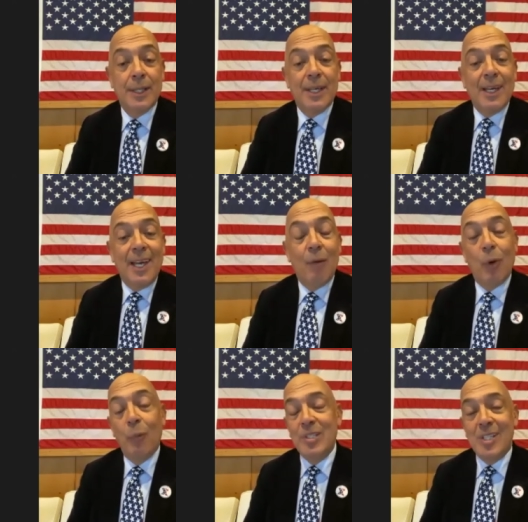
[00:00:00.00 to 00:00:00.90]
Mm. And
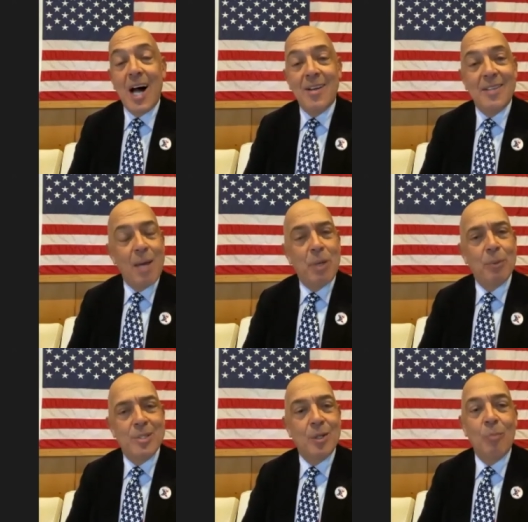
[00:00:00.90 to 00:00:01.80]
when we started that,
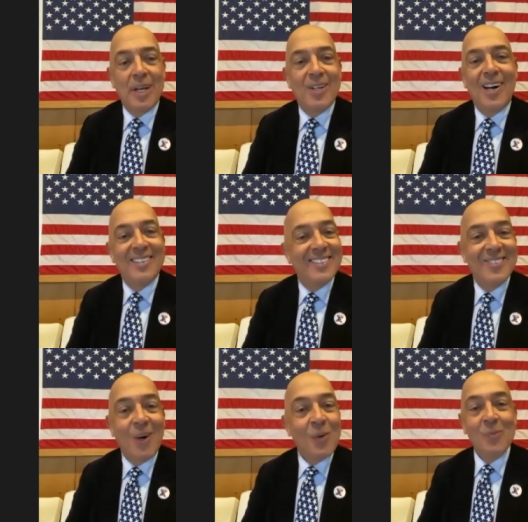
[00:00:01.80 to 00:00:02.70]
people said, "Oh my God, that
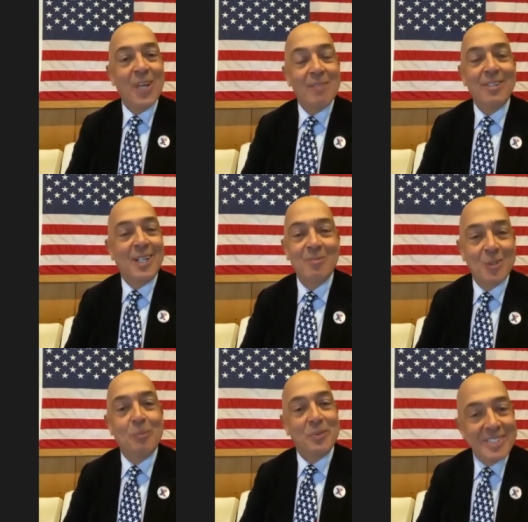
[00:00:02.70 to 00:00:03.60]
no one would ever come to
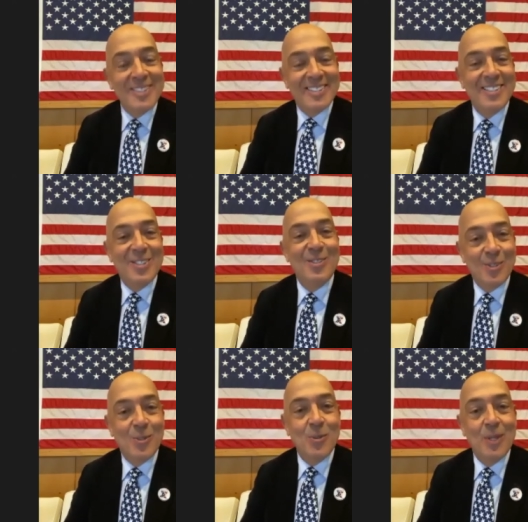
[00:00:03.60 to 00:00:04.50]
the police station to
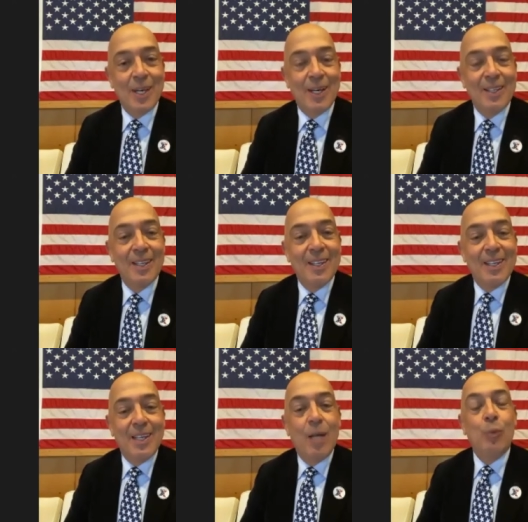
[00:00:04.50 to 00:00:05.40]
do that."
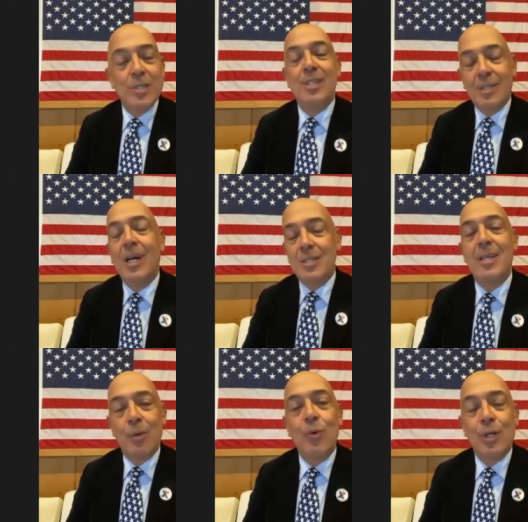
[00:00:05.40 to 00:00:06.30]
Mm. And we said, "Yes,
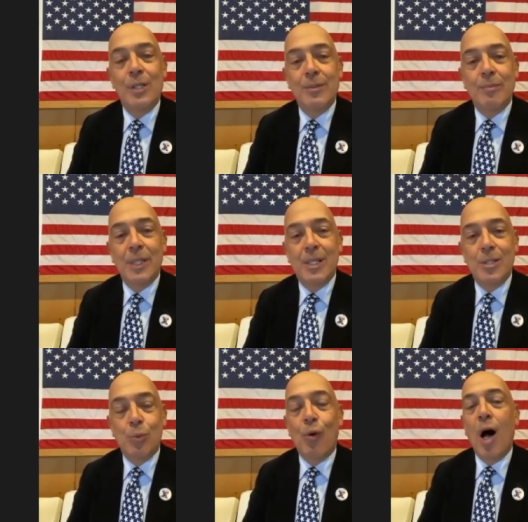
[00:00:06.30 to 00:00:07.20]
they would,
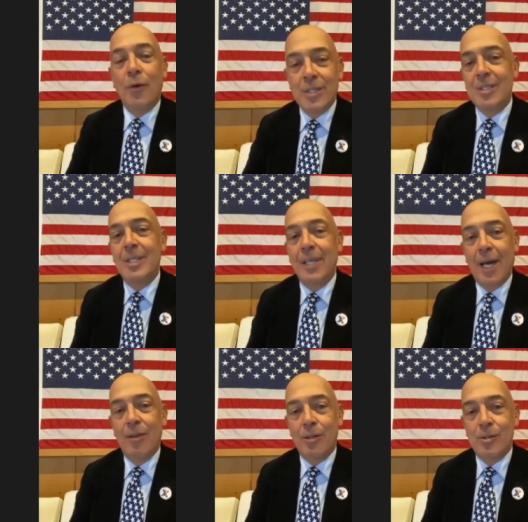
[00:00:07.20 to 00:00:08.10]
because we're all in this
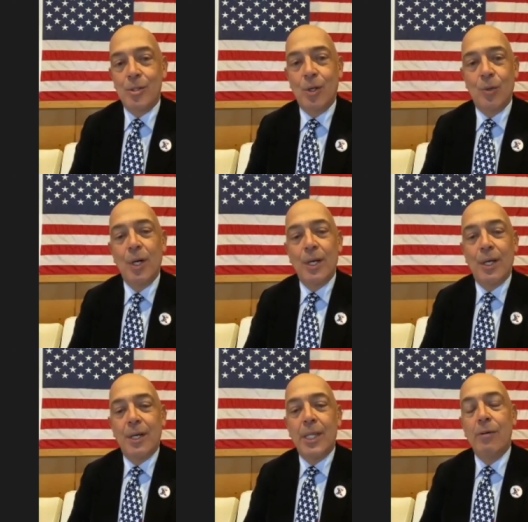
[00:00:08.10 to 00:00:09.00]
together." So
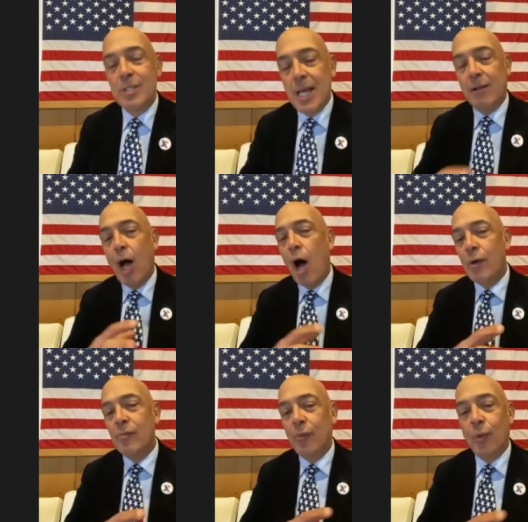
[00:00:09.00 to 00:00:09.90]
there is that law
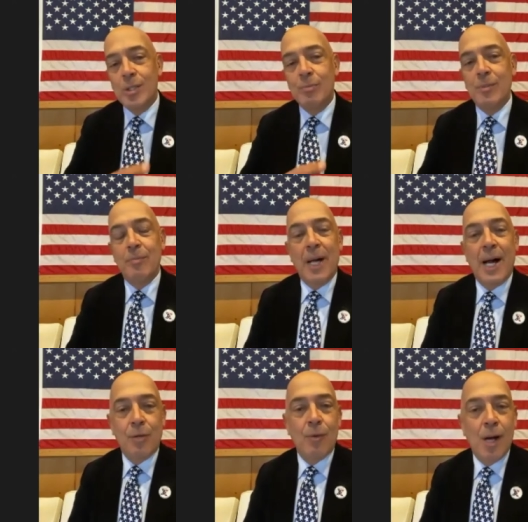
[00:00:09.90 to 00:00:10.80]
enforcement
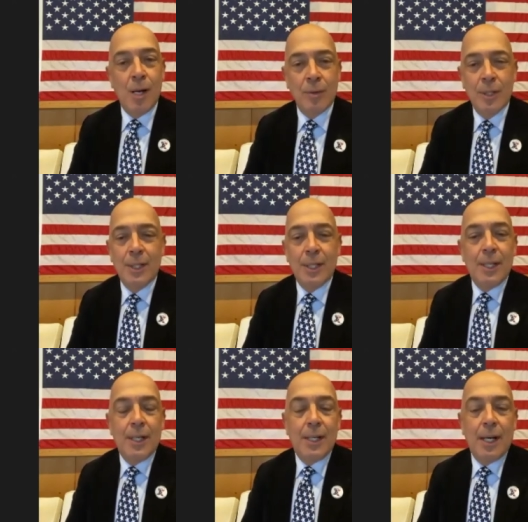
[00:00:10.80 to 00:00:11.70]
background.
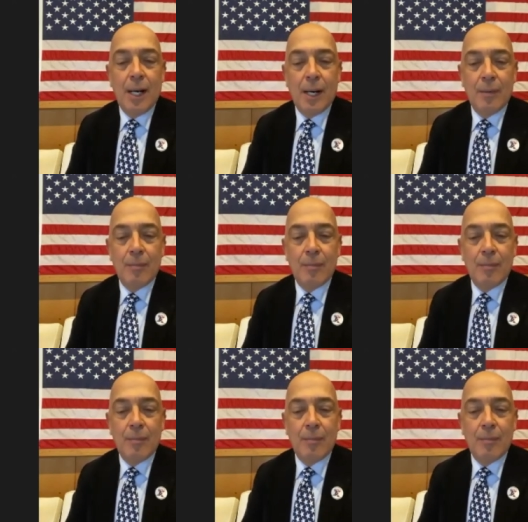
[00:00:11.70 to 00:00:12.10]
Uh,